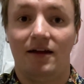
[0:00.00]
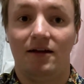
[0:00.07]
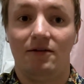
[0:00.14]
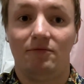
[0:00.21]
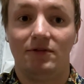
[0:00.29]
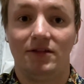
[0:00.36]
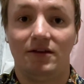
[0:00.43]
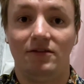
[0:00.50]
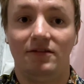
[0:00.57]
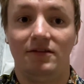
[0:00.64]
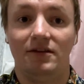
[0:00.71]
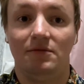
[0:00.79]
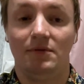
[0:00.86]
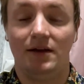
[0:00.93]
And with the new
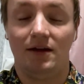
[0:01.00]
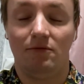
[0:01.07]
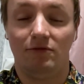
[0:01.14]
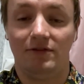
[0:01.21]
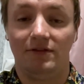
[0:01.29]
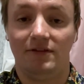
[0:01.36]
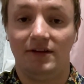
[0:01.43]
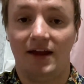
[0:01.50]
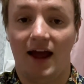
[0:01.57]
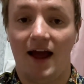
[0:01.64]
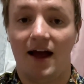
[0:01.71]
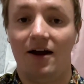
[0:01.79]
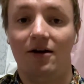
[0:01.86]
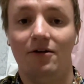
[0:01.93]
CBA, we'll see
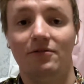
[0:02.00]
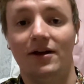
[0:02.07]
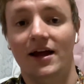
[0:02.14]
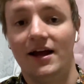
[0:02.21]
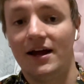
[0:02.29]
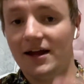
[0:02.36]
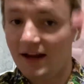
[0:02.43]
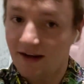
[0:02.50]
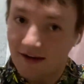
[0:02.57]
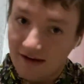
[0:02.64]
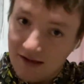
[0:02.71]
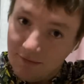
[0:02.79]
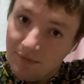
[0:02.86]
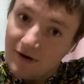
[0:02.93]
how
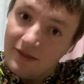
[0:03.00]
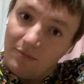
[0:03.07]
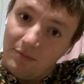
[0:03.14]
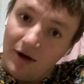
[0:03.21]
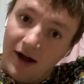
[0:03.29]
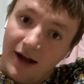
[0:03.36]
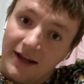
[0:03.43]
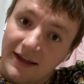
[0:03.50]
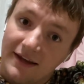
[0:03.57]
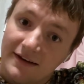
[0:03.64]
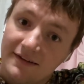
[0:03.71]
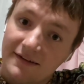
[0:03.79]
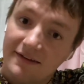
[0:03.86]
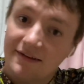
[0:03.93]
deep into the
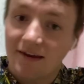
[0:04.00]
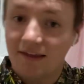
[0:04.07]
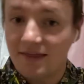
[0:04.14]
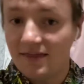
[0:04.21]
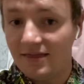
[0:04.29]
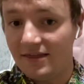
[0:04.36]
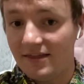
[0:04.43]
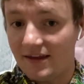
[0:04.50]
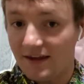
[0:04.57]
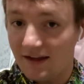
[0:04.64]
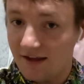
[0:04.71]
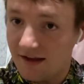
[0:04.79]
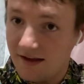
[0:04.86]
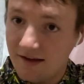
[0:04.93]
pockets the